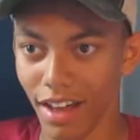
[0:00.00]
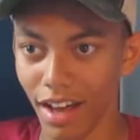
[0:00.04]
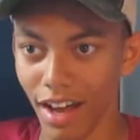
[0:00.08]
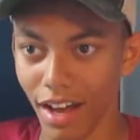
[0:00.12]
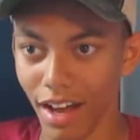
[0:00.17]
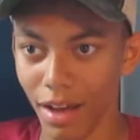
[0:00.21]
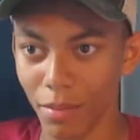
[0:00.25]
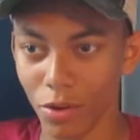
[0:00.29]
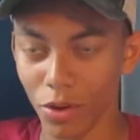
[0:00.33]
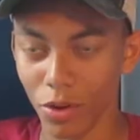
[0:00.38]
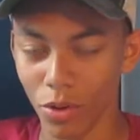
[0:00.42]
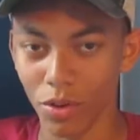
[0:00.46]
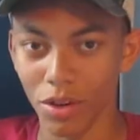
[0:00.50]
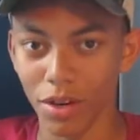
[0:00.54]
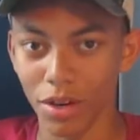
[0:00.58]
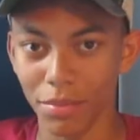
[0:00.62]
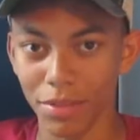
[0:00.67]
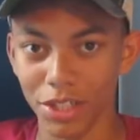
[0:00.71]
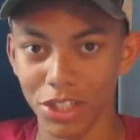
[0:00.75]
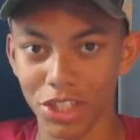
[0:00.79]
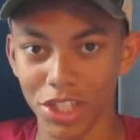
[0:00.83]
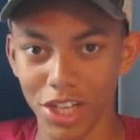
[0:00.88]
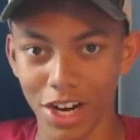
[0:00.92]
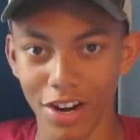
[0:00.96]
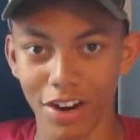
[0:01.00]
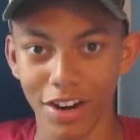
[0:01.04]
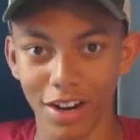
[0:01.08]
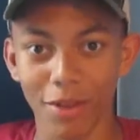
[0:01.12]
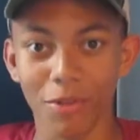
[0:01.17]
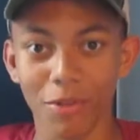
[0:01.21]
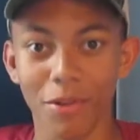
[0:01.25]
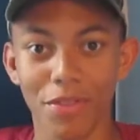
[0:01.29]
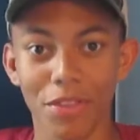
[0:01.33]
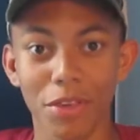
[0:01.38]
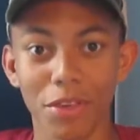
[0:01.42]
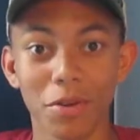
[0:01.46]
I'm going to be
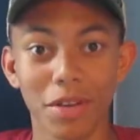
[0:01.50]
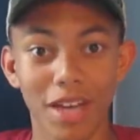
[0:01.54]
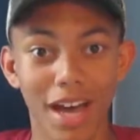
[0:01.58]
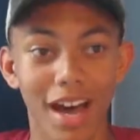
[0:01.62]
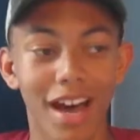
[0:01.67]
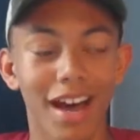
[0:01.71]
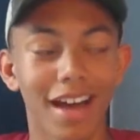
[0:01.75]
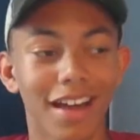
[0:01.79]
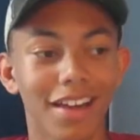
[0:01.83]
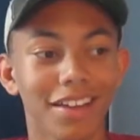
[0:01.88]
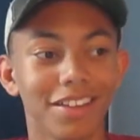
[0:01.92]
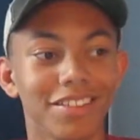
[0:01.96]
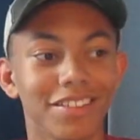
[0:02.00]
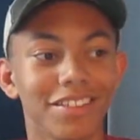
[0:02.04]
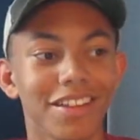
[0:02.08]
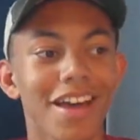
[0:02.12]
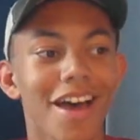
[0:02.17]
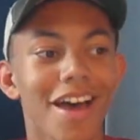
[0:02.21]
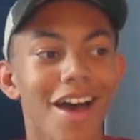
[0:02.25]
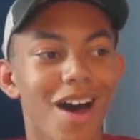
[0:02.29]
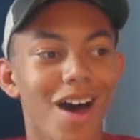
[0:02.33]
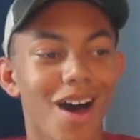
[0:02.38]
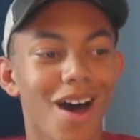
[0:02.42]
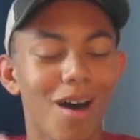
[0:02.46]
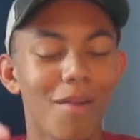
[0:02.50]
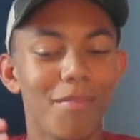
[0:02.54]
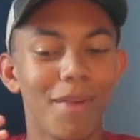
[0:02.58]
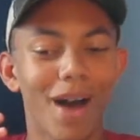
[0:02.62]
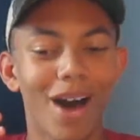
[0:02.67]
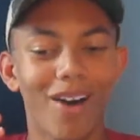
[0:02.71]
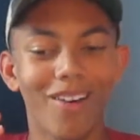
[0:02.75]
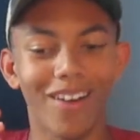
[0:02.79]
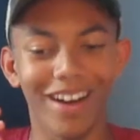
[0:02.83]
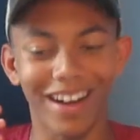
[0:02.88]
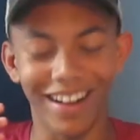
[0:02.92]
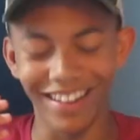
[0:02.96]
sharing with you guys
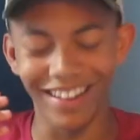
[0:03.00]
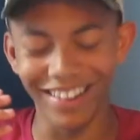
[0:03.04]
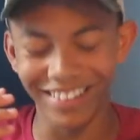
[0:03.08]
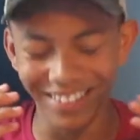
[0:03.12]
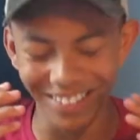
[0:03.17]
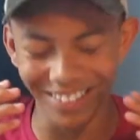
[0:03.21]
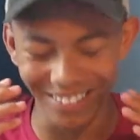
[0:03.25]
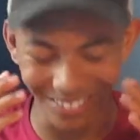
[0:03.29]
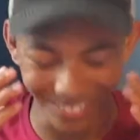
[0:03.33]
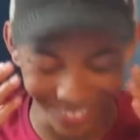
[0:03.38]
about, oh